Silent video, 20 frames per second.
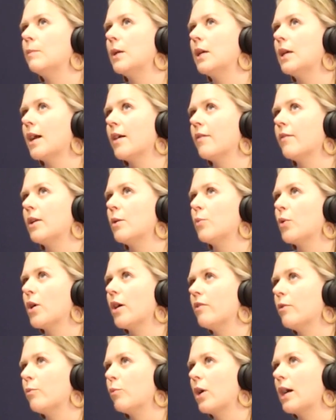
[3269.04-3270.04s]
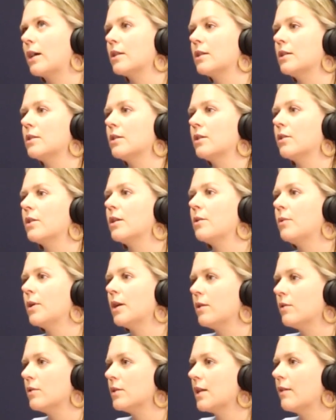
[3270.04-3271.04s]
me having a private practice, or
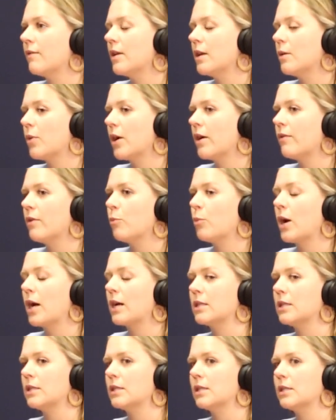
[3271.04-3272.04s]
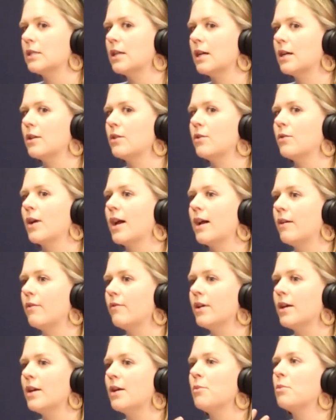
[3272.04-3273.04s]
anyone else having a private practice, is that you
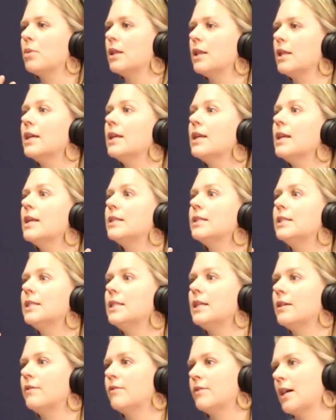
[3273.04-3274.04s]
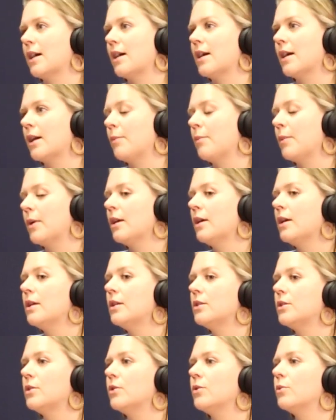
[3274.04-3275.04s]
have plenty of time
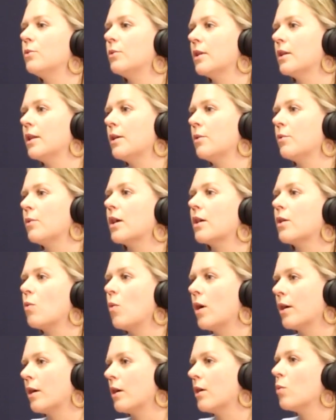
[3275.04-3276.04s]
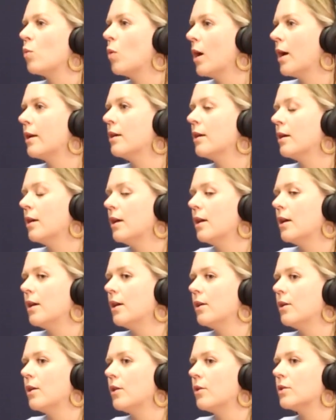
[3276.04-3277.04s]
to really work one-on-one,
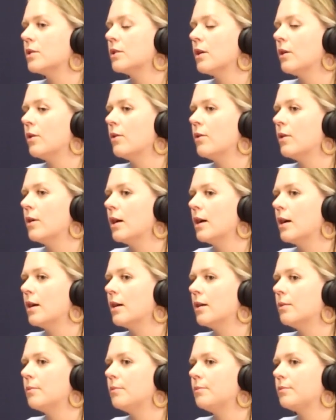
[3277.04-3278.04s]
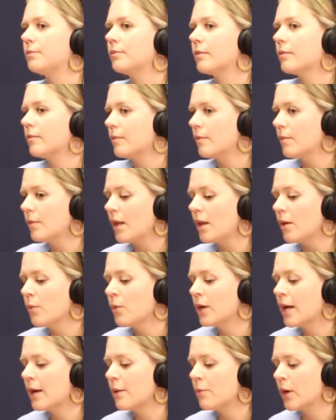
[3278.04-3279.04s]
So
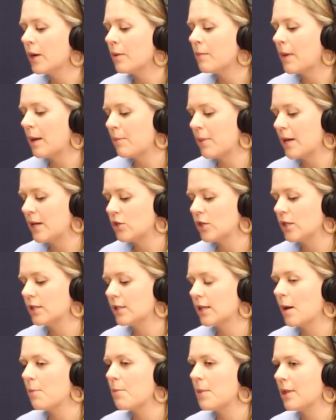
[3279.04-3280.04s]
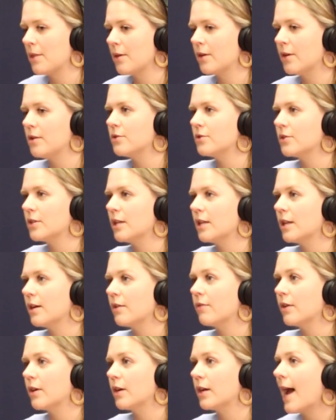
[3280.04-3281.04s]
when my patients come in, they're usually
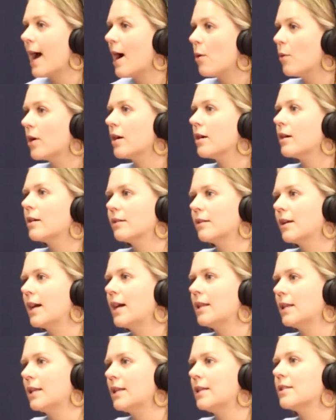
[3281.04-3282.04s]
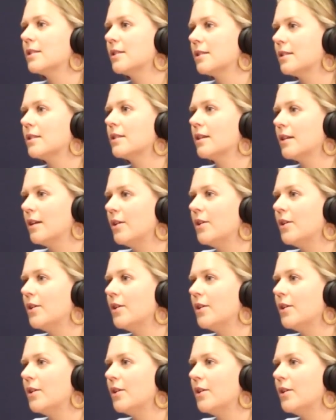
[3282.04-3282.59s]
there for an hour at least,